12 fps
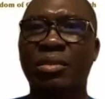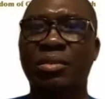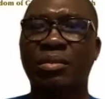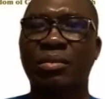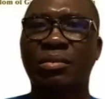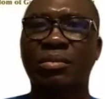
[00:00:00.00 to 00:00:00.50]

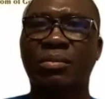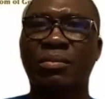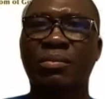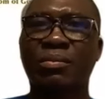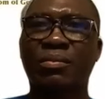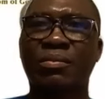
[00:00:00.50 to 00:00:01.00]

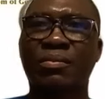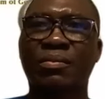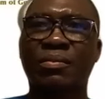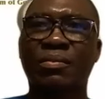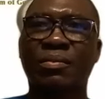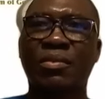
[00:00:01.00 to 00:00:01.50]

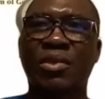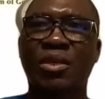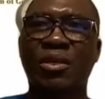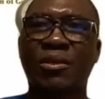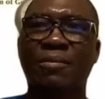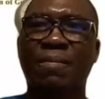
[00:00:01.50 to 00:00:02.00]

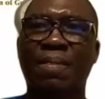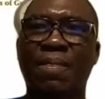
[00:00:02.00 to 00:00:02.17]
(no one is talking)